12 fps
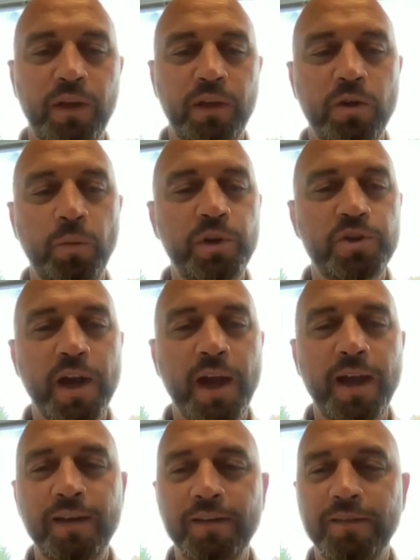Don't be
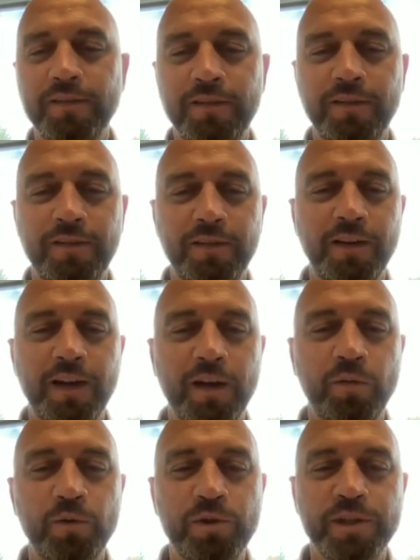shy.
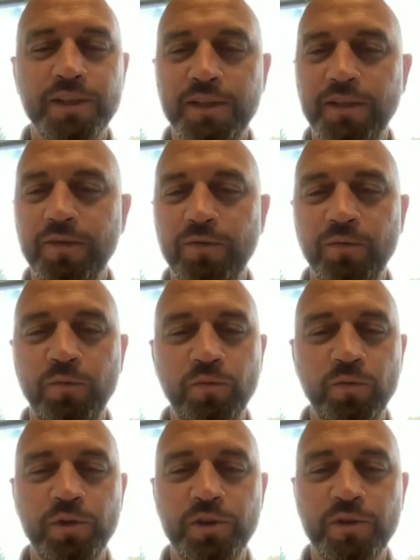We're just
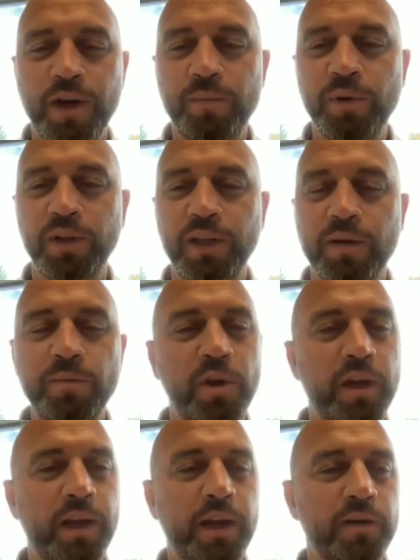trying to build a
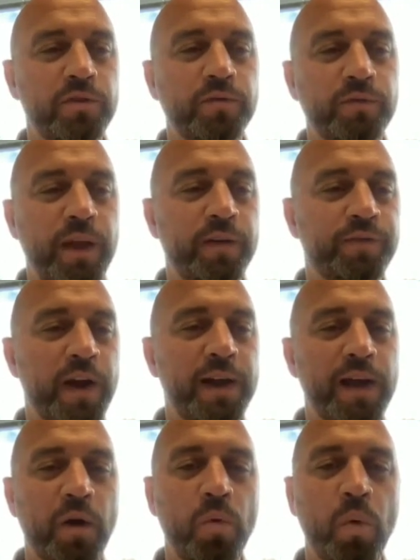community and find
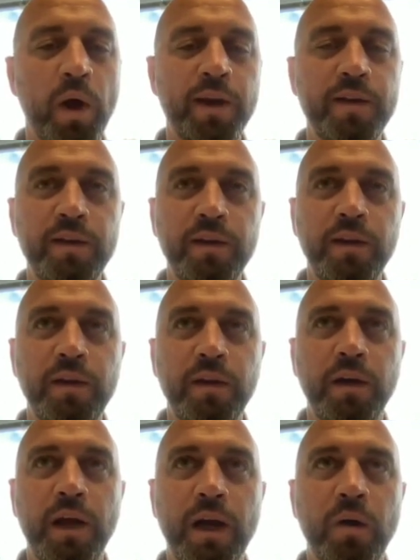out what
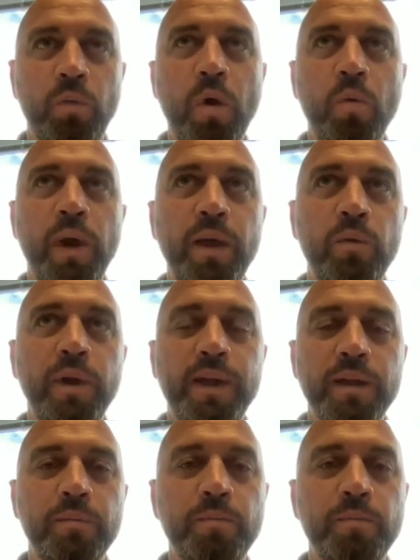way we can